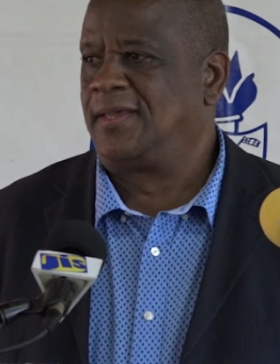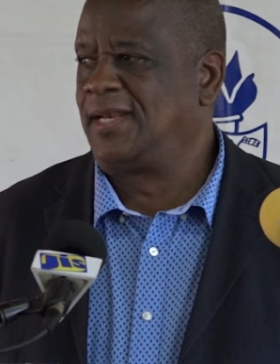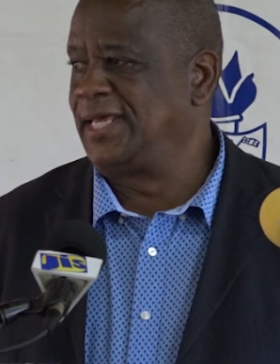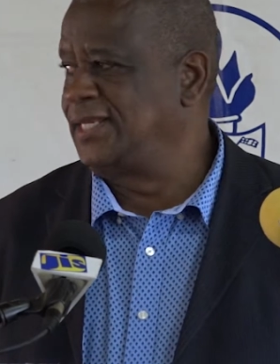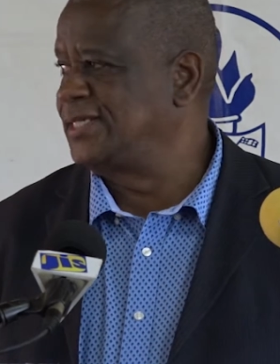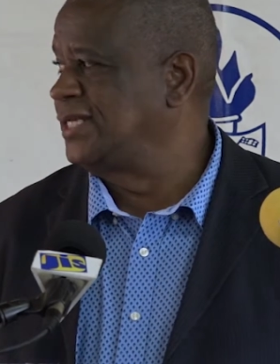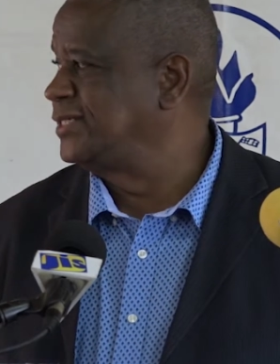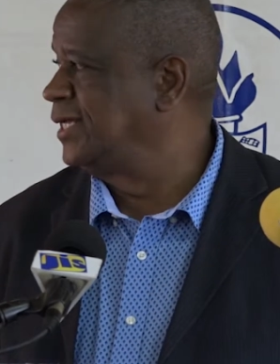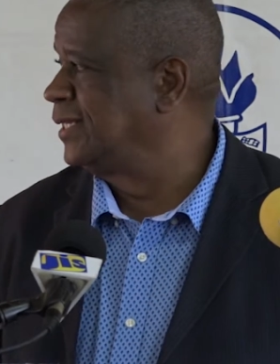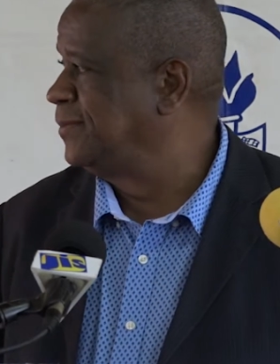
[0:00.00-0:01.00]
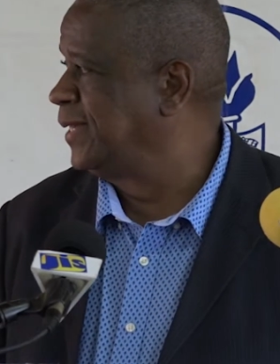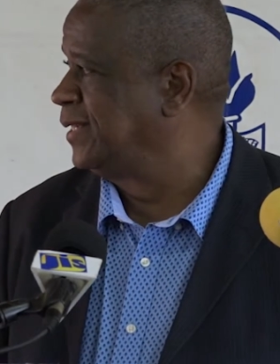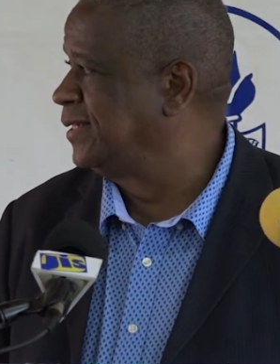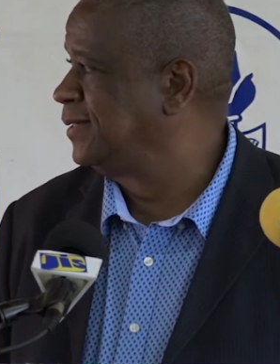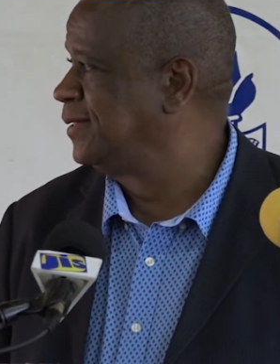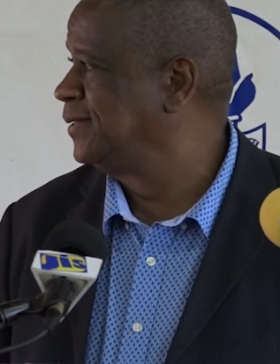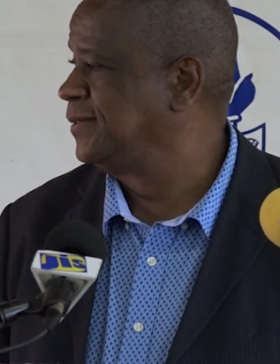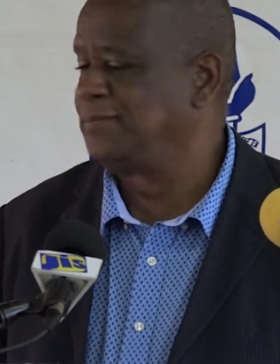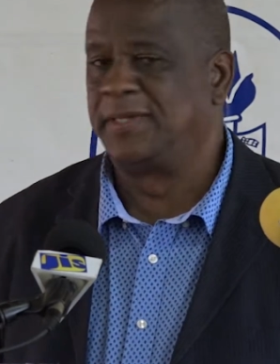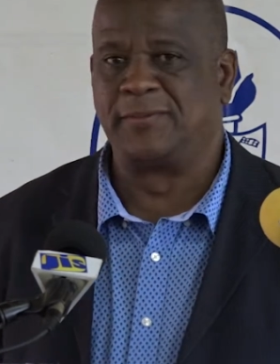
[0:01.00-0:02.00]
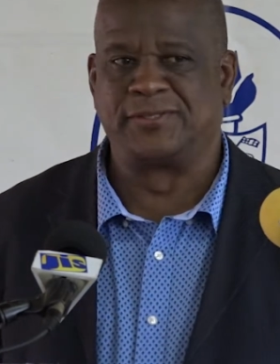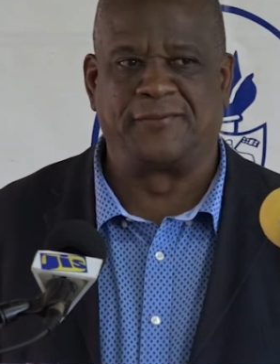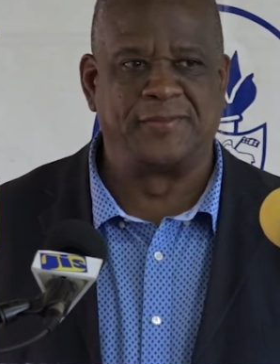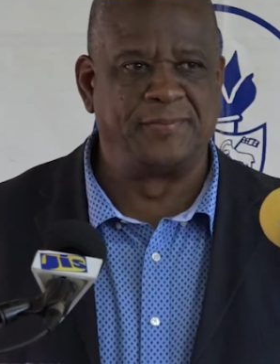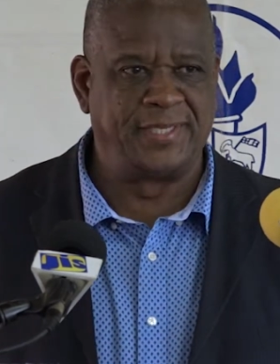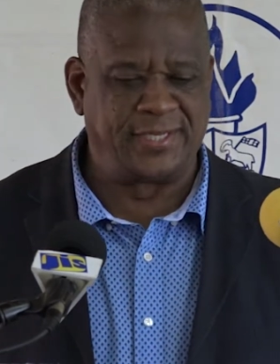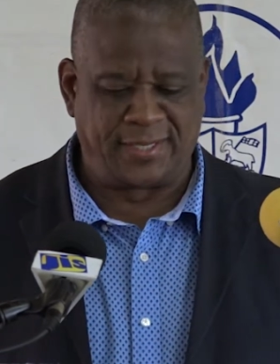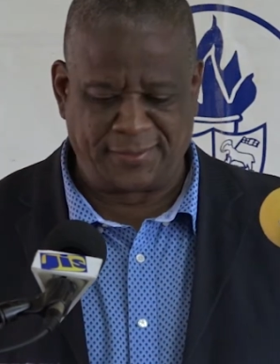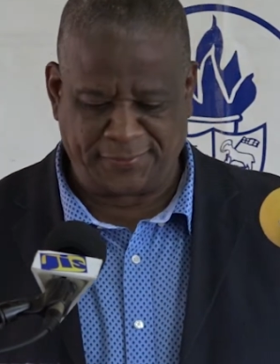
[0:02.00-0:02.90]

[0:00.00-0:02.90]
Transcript: ladies and gentlemen, members of the media,